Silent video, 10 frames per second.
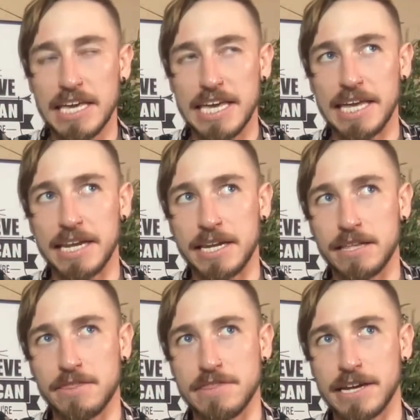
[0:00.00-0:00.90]
in
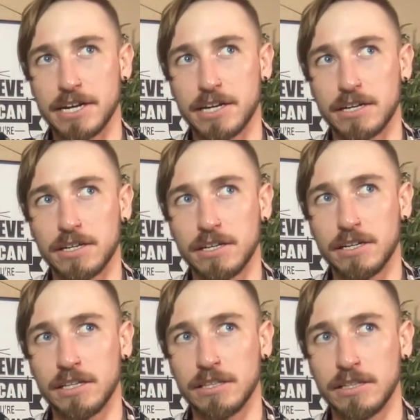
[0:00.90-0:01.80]
their
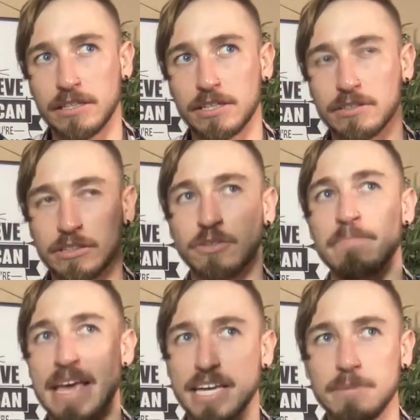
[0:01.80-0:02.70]

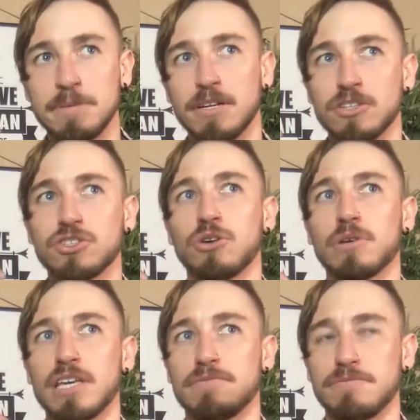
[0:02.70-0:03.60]
makeup.
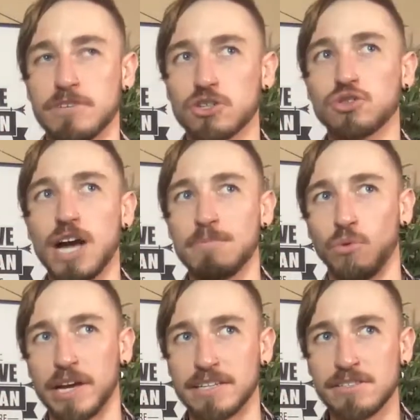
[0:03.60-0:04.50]
So if your
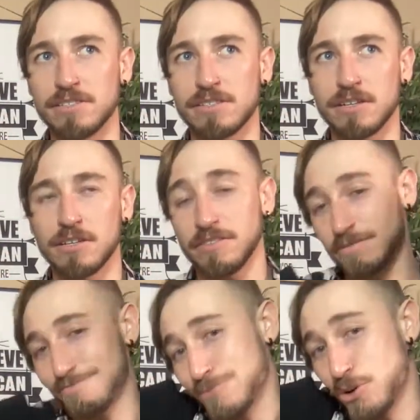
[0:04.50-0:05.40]
tribe wins,
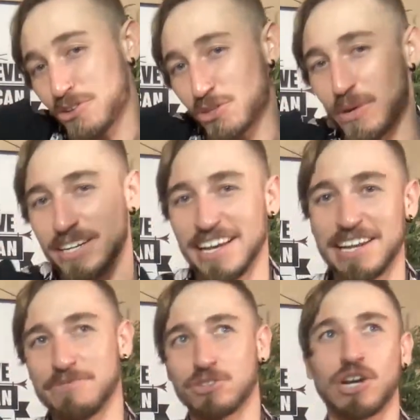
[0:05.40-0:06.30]
you also win. And
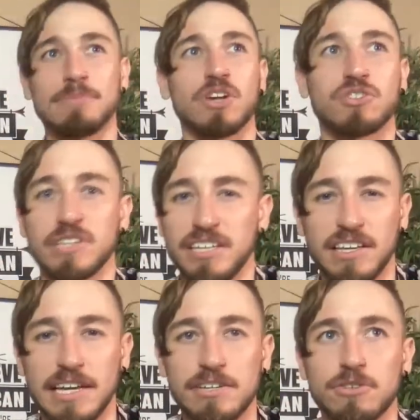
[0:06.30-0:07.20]
if your tribe's also
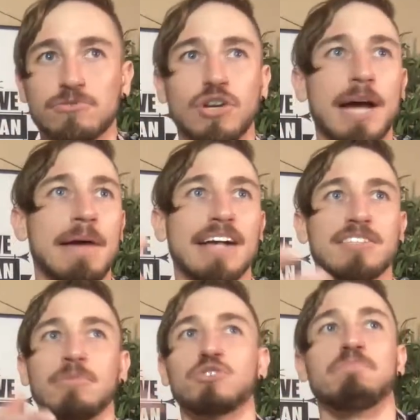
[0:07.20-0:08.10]
killing it, your tribe has
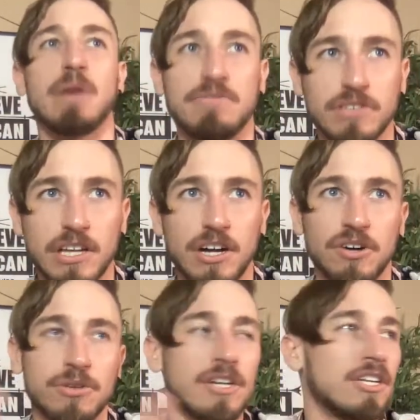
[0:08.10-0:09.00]
the most
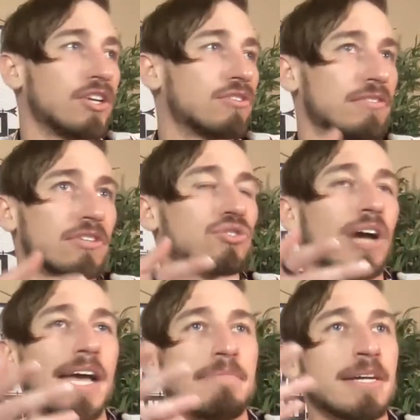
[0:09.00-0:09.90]
buffalo, your
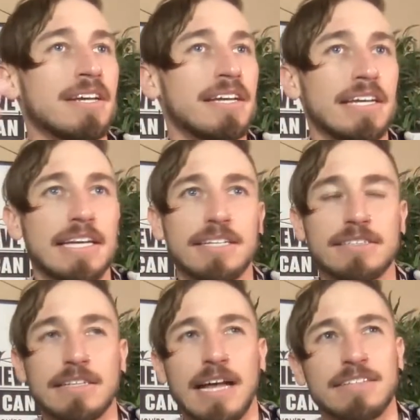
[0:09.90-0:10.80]
tribe has